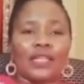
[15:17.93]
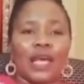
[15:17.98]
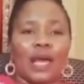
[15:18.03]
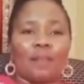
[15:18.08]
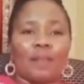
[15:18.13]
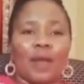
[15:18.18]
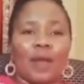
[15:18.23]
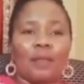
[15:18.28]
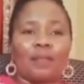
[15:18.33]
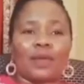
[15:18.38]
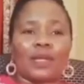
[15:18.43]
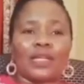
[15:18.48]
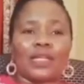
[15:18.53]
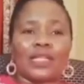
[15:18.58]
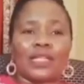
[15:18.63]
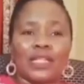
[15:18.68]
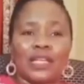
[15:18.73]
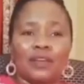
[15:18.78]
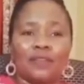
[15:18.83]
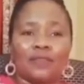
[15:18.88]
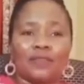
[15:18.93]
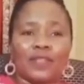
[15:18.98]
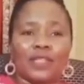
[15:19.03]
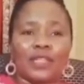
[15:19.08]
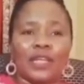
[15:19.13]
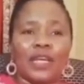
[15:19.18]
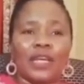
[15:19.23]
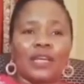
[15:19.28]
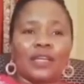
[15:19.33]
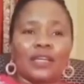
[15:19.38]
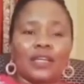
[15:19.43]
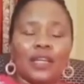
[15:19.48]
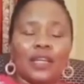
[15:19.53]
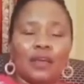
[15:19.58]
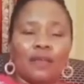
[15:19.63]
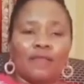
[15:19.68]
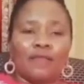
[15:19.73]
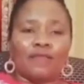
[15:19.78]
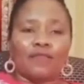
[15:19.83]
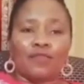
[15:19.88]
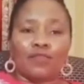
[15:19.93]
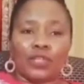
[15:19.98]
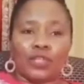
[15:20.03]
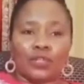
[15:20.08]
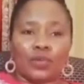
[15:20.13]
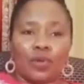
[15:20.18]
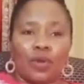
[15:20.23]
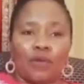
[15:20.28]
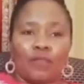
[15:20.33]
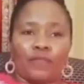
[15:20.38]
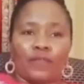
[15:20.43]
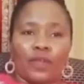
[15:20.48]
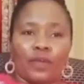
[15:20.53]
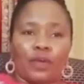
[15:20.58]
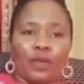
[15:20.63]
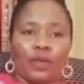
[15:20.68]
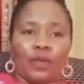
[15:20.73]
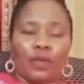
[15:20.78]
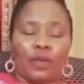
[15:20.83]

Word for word: Abraham received the fruit of, the,